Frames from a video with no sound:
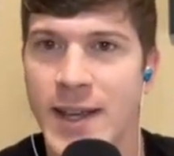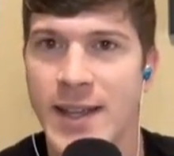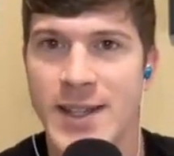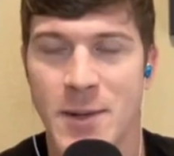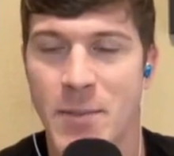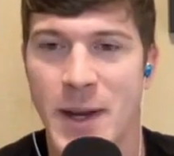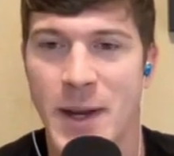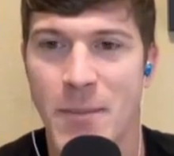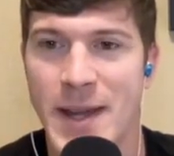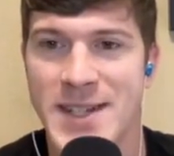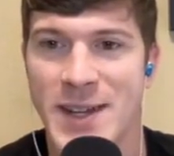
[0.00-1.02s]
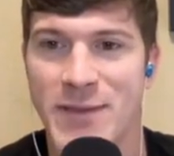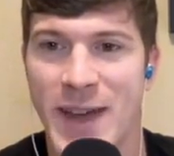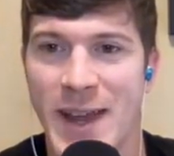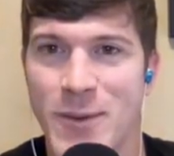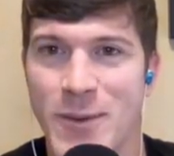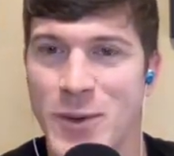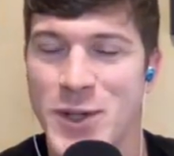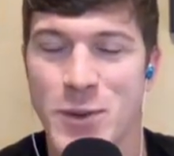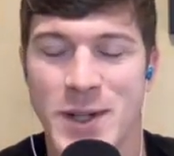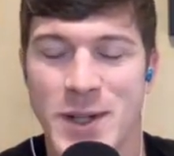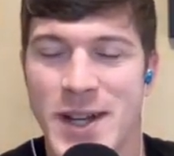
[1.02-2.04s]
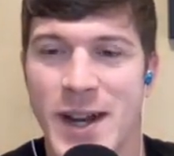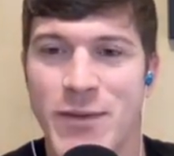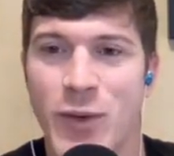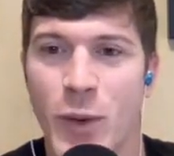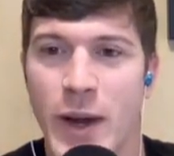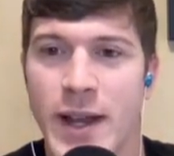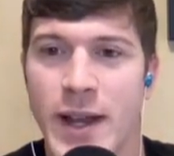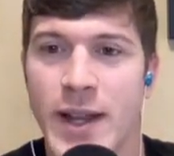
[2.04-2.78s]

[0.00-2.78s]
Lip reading: It's going to be an amazing event. We're super excited for it.